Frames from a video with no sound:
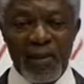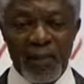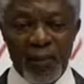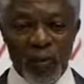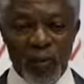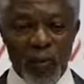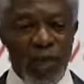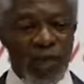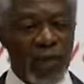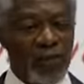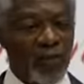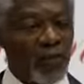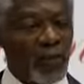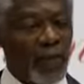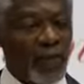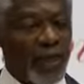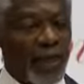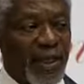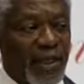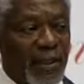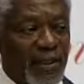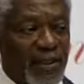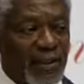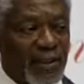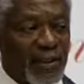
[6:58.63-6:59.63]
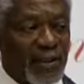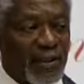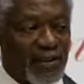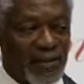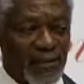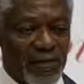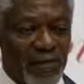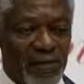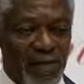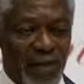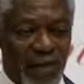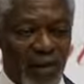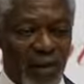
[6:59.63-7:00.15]
will live with us
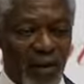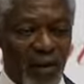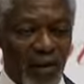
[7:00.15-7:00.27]
for a